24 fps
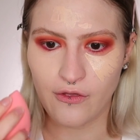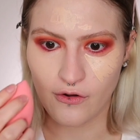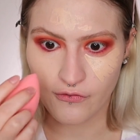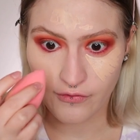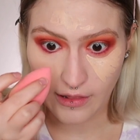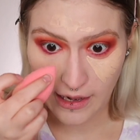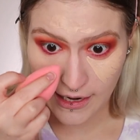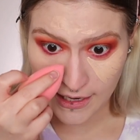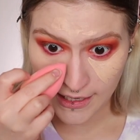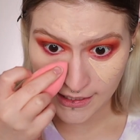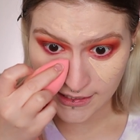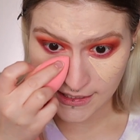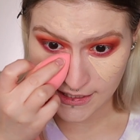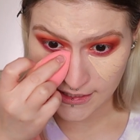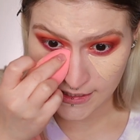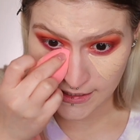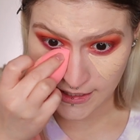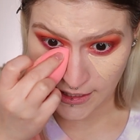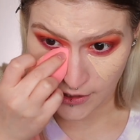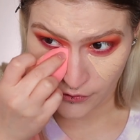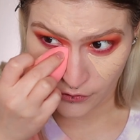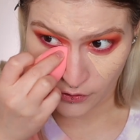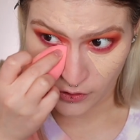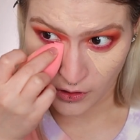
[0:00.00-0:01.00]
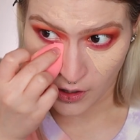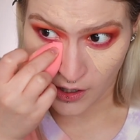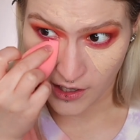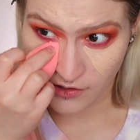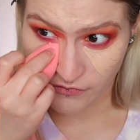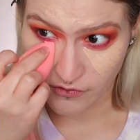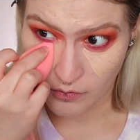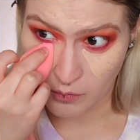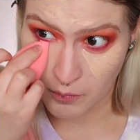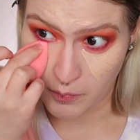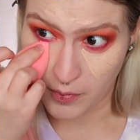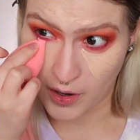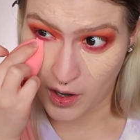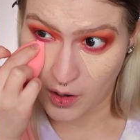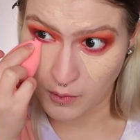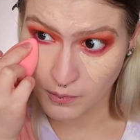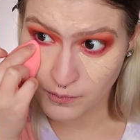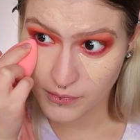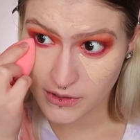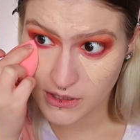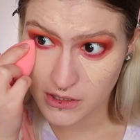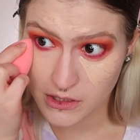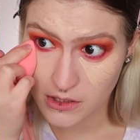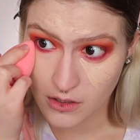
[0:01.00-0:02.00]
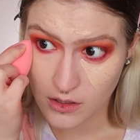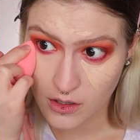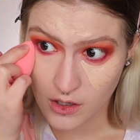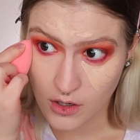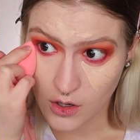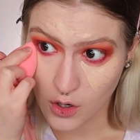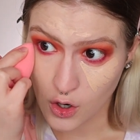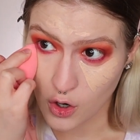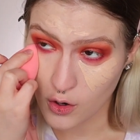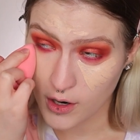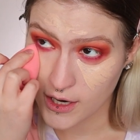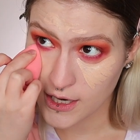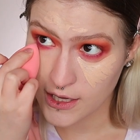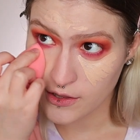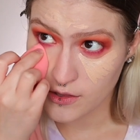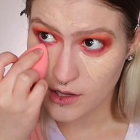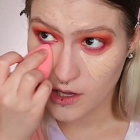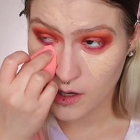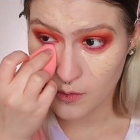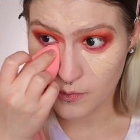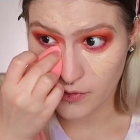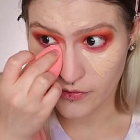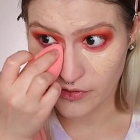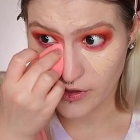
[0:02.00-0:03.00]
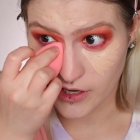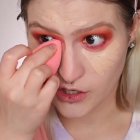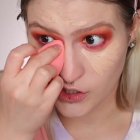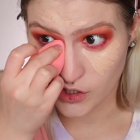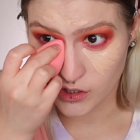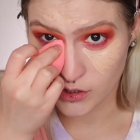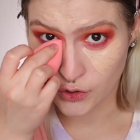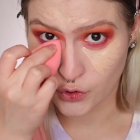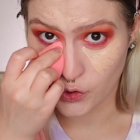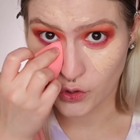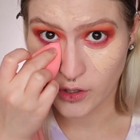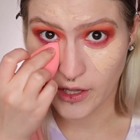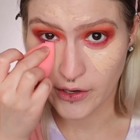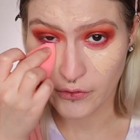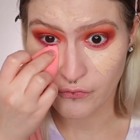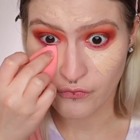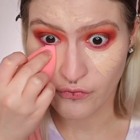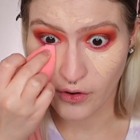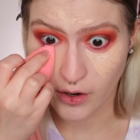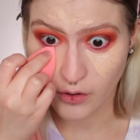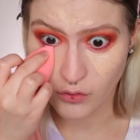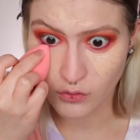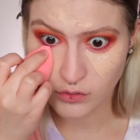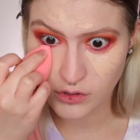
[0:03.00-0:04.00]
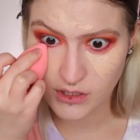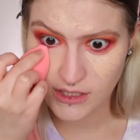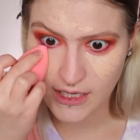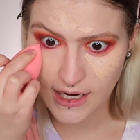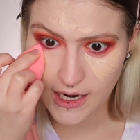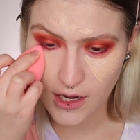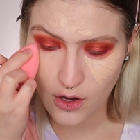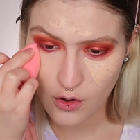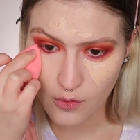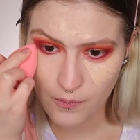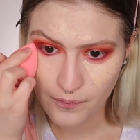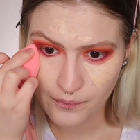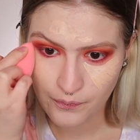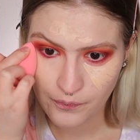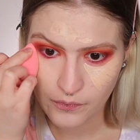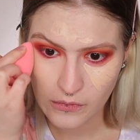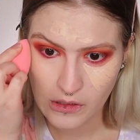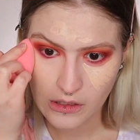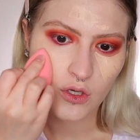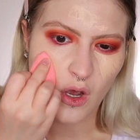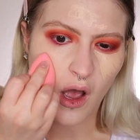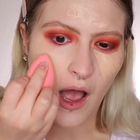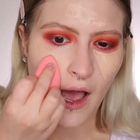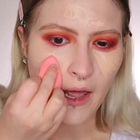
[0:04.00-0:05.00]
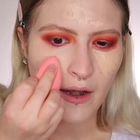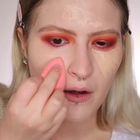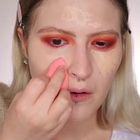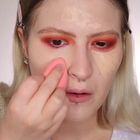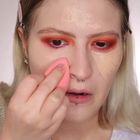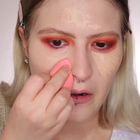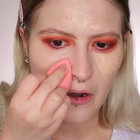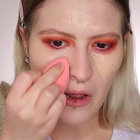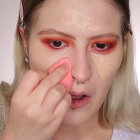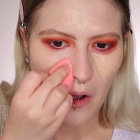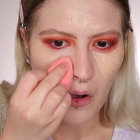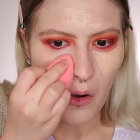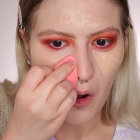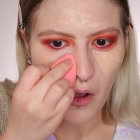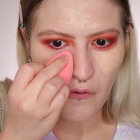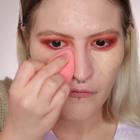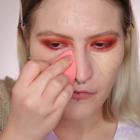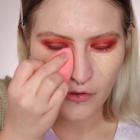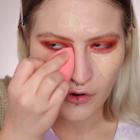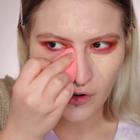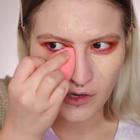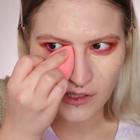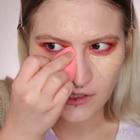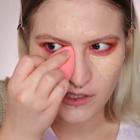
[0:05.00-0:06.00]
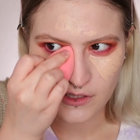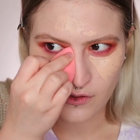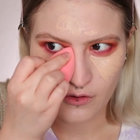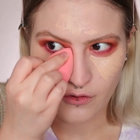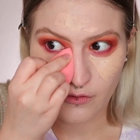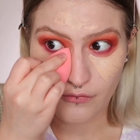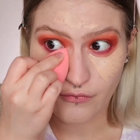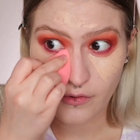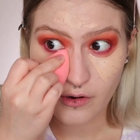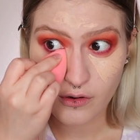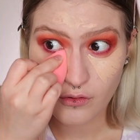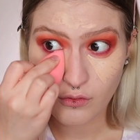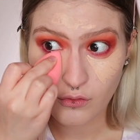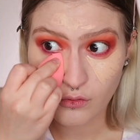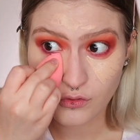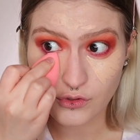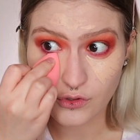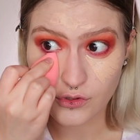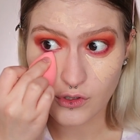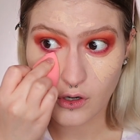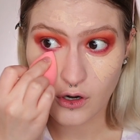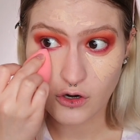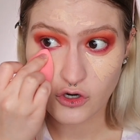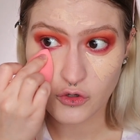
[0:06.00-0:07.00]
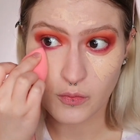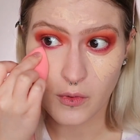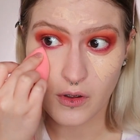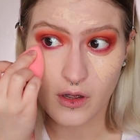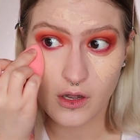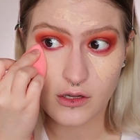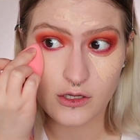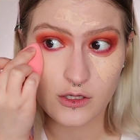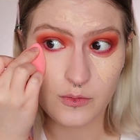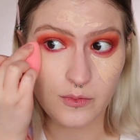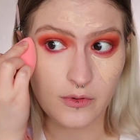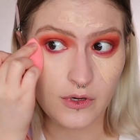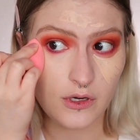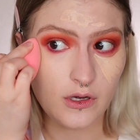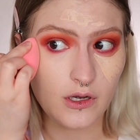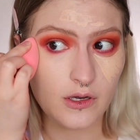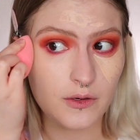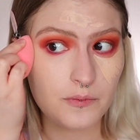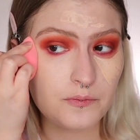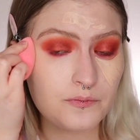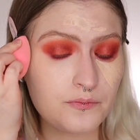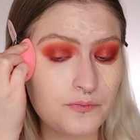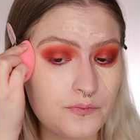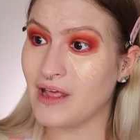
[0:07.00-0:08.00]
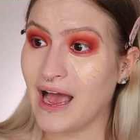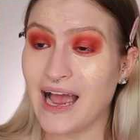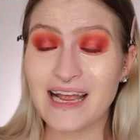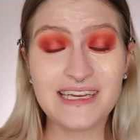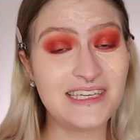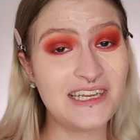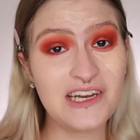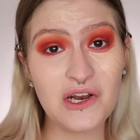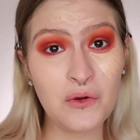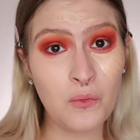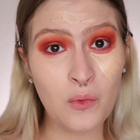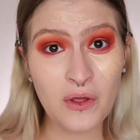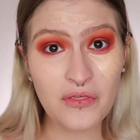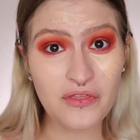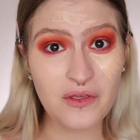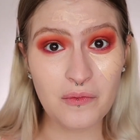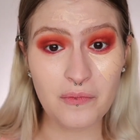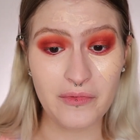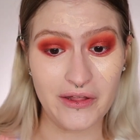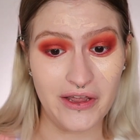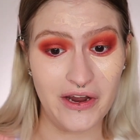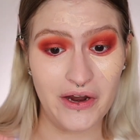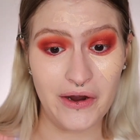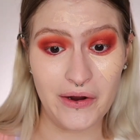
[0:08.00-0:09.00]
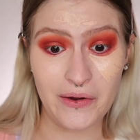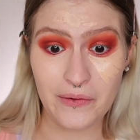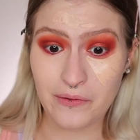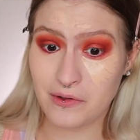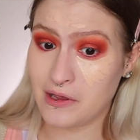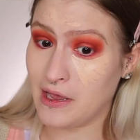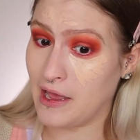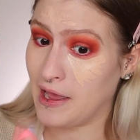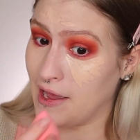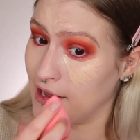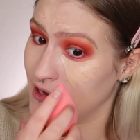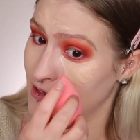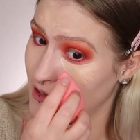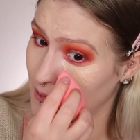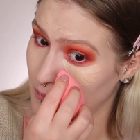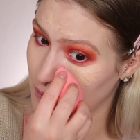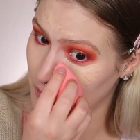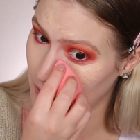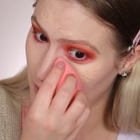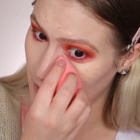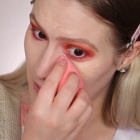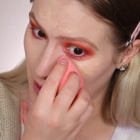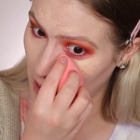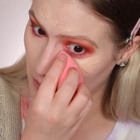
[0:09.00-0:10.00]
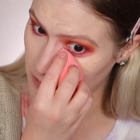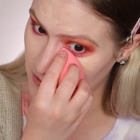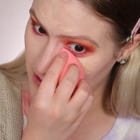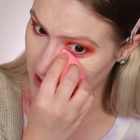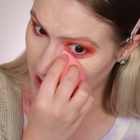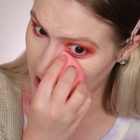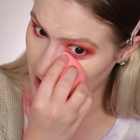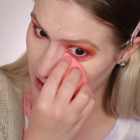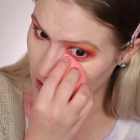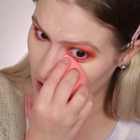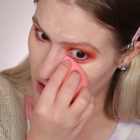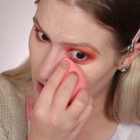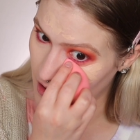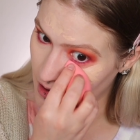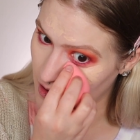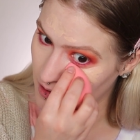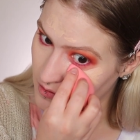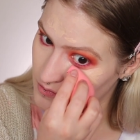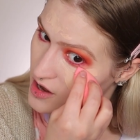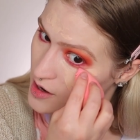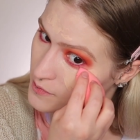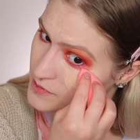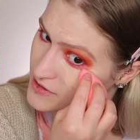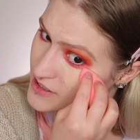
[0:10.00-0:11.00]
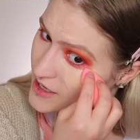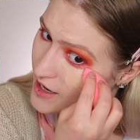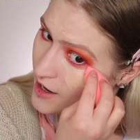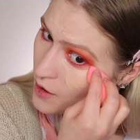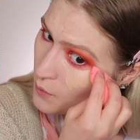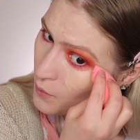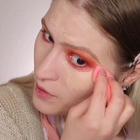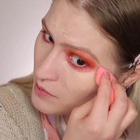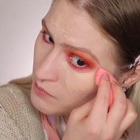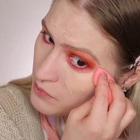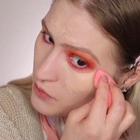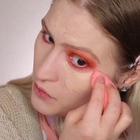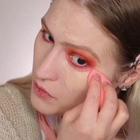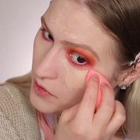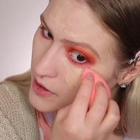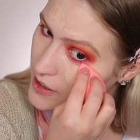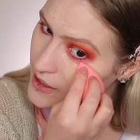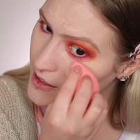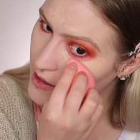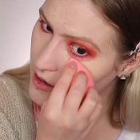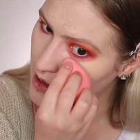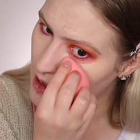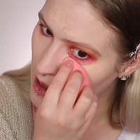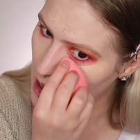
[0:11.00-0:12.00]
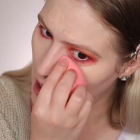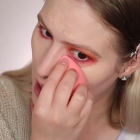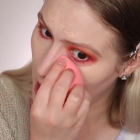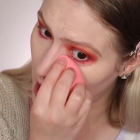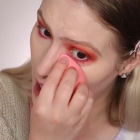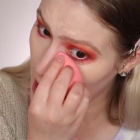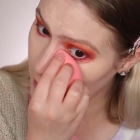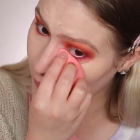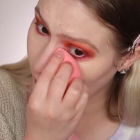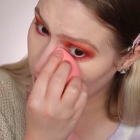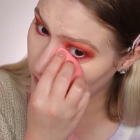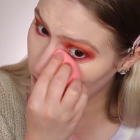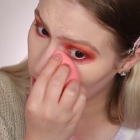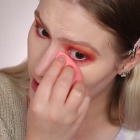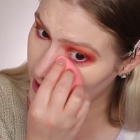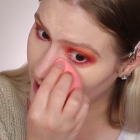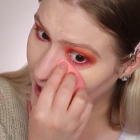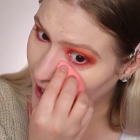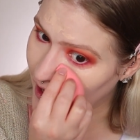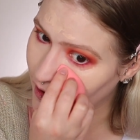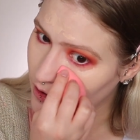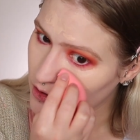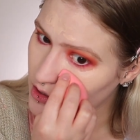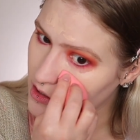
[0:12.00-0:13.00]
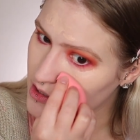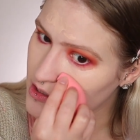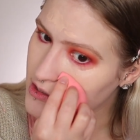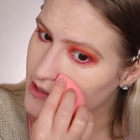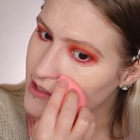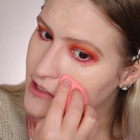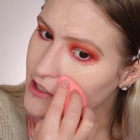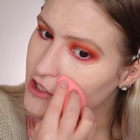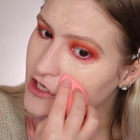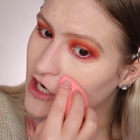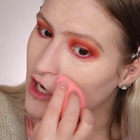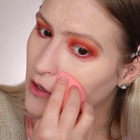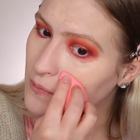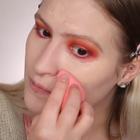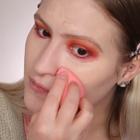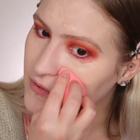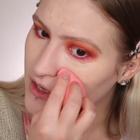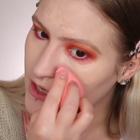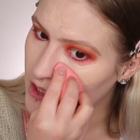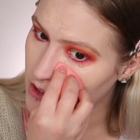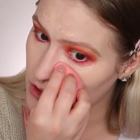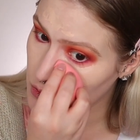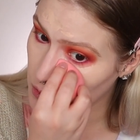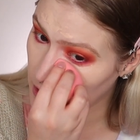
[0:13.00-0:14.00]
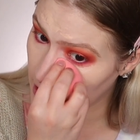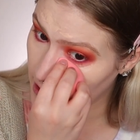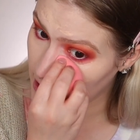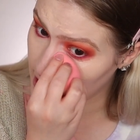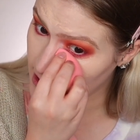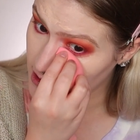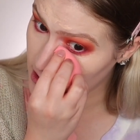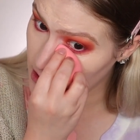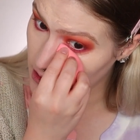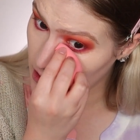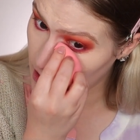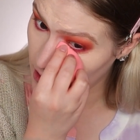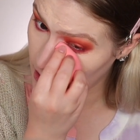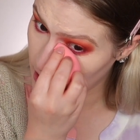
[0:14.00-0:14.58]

They're flat against the skin. They're not even bumps or anything, but they just look like freckles now. So I don't know if they're considered freckles or dark spots, but I didn't want them there, okay? I was kind of upset at one point. I'm over it now because, you know, it is what it is.